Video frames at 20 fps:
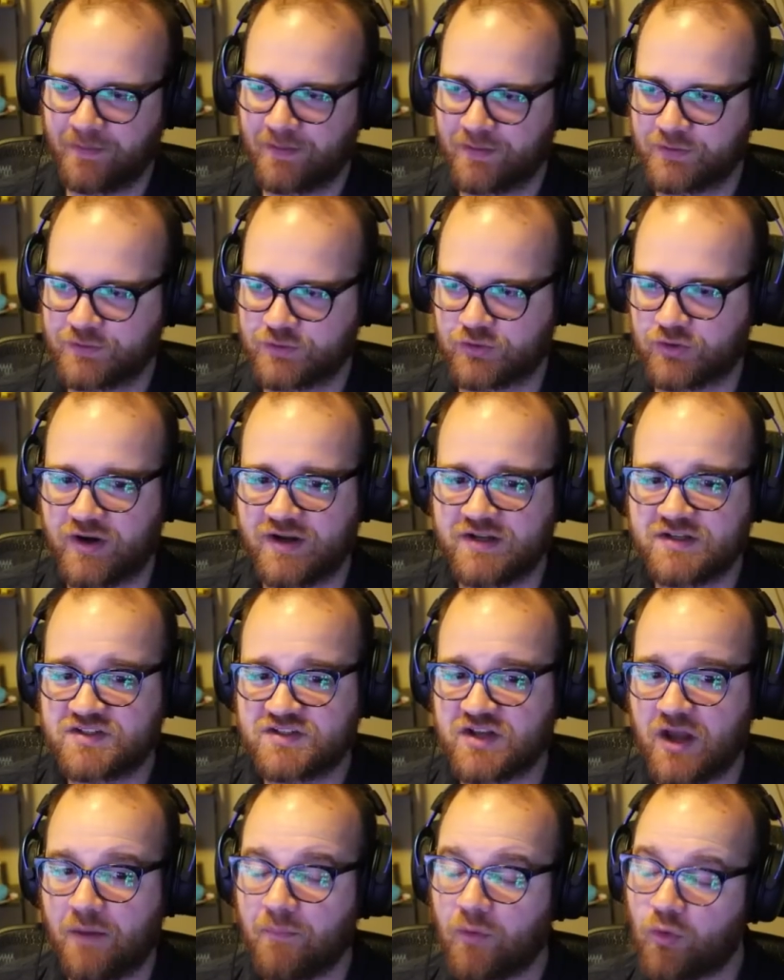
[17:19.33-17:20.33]
So there is
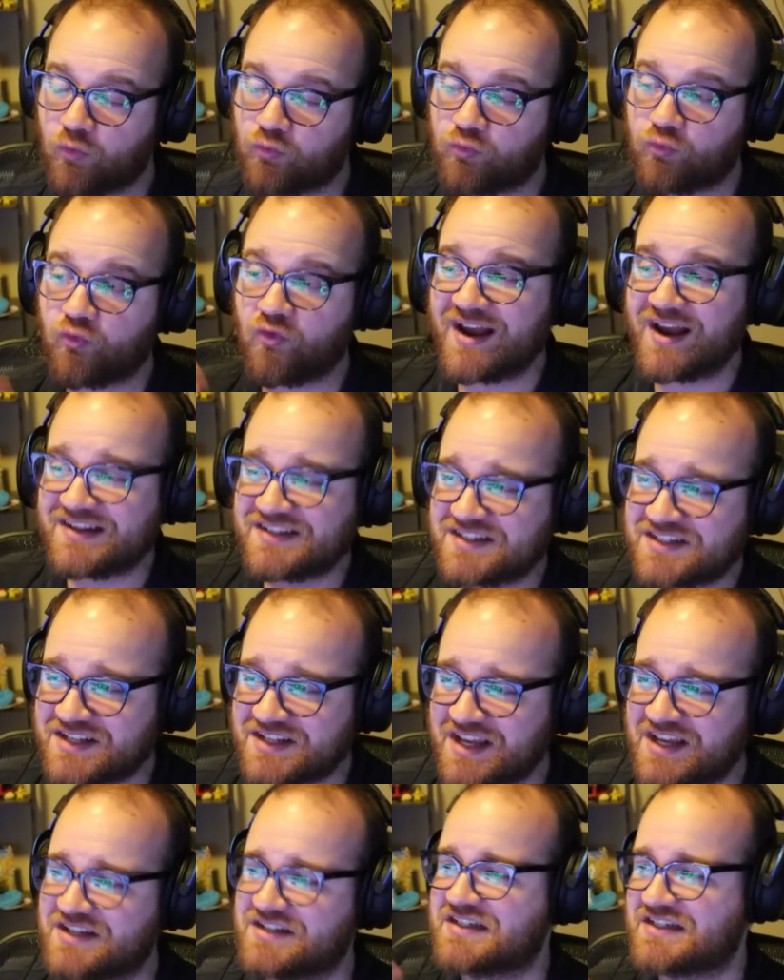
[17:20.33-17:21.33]
some risk
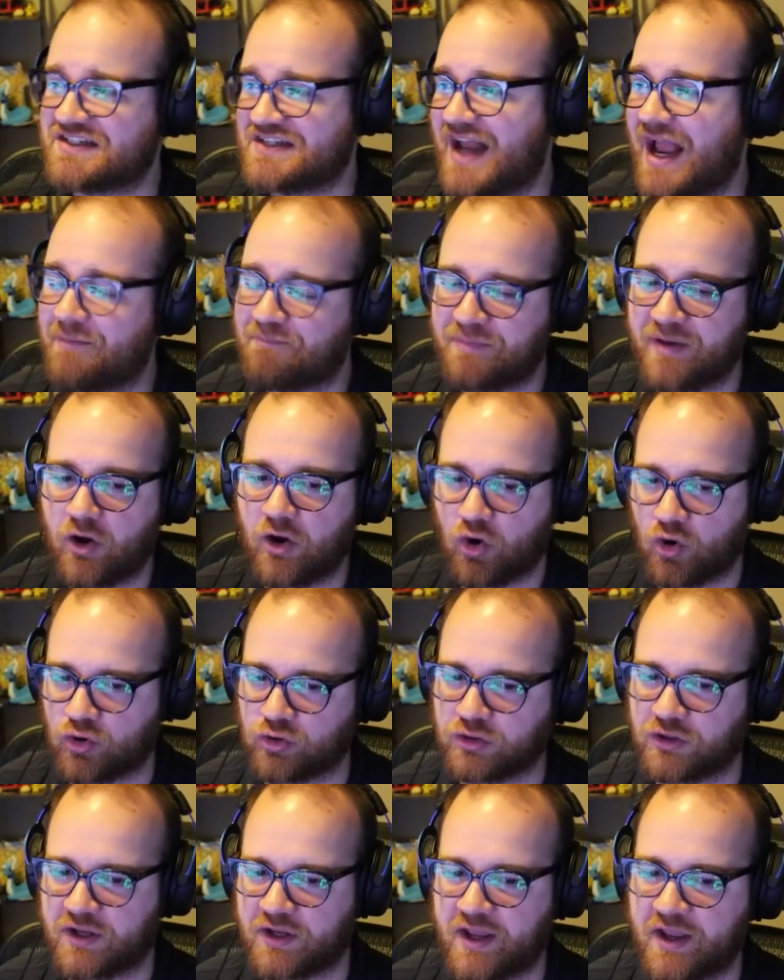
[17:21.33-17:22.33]
in snapping
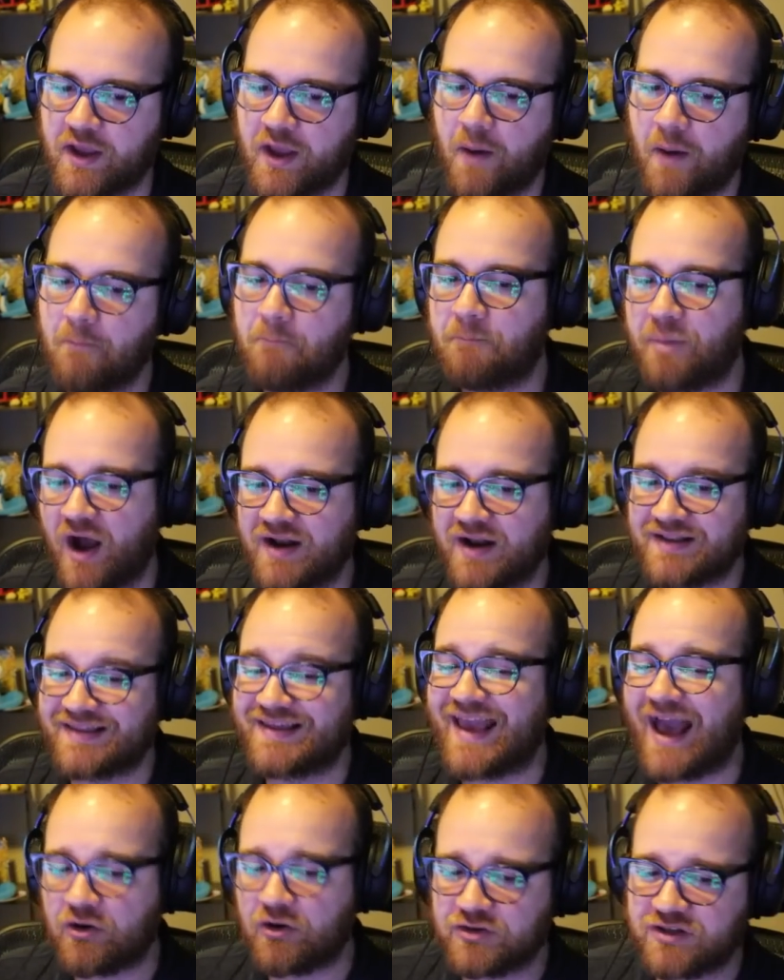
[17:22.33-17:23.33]
early, but
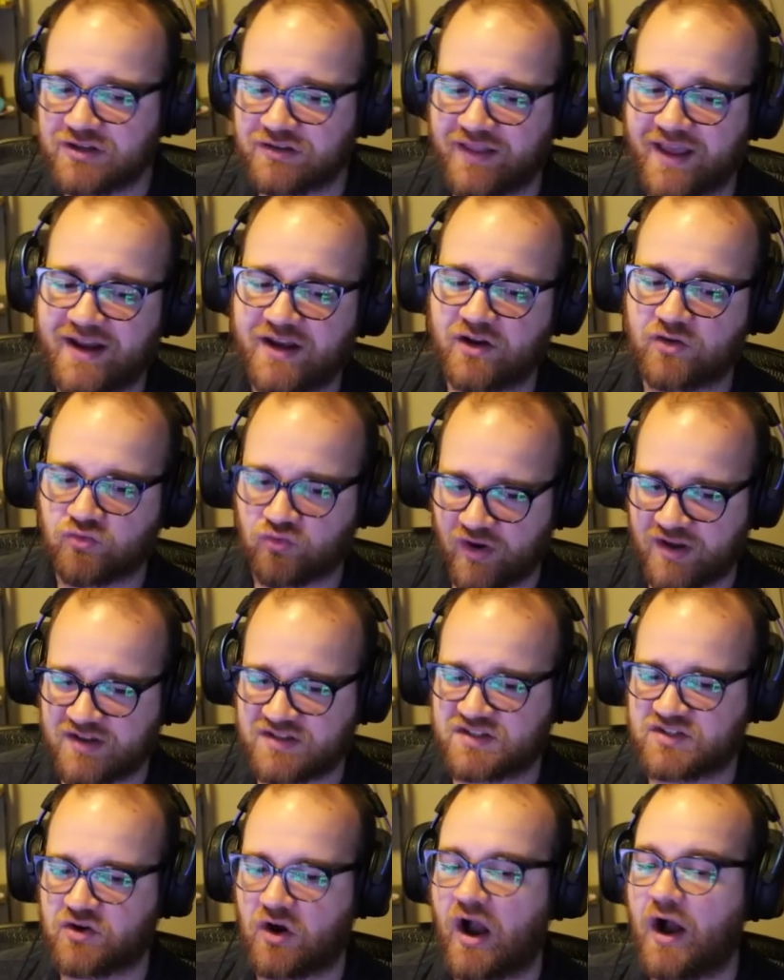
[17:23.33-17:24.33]
calculated
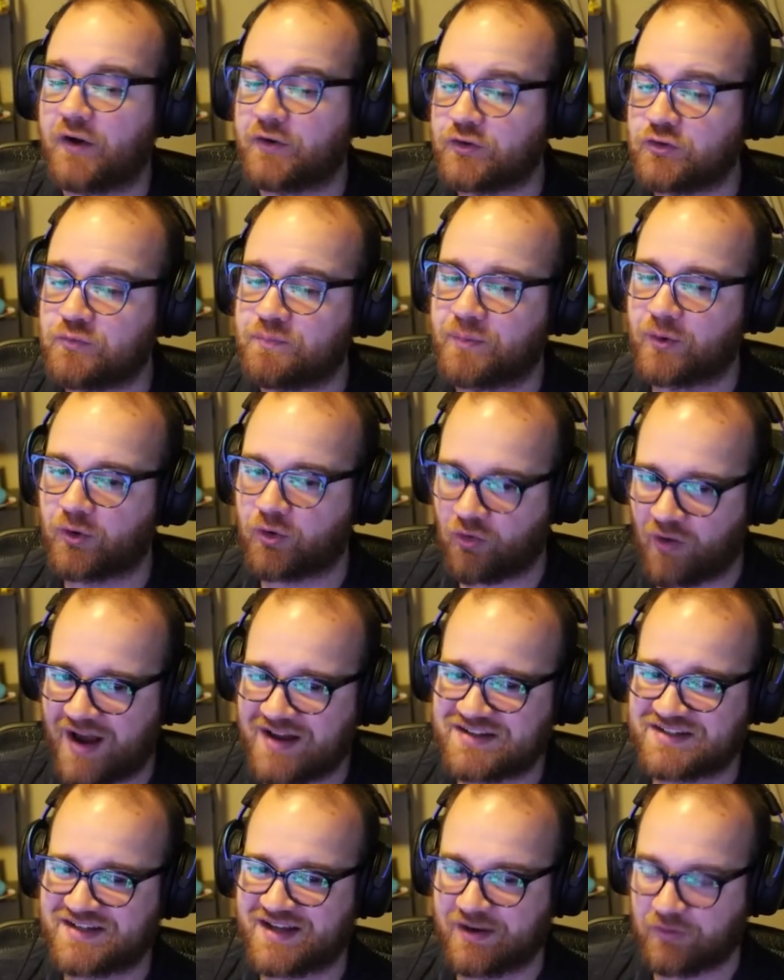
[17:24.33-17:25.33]
risks are how you
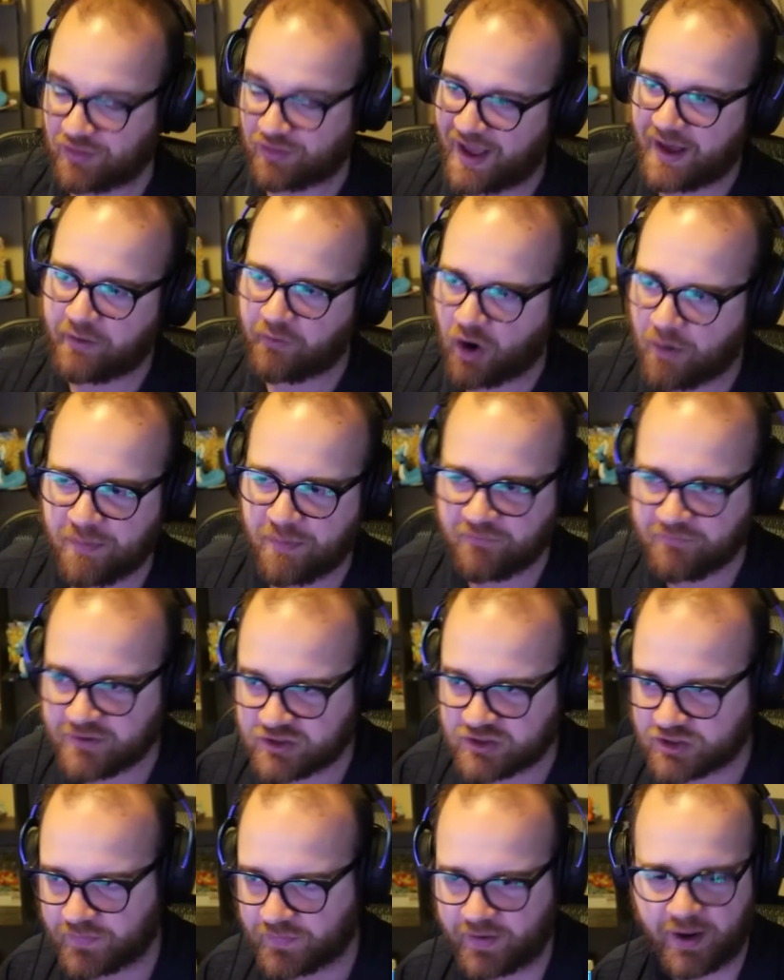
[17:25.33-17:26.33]
progress and ladder up
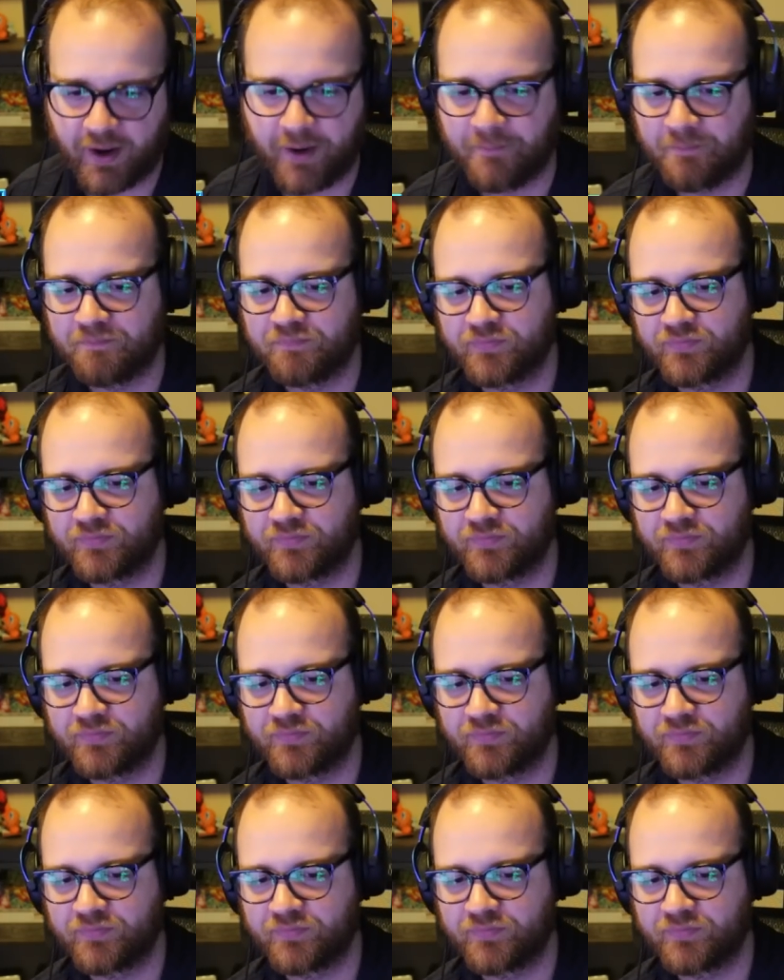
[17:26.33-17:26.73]
efficiently.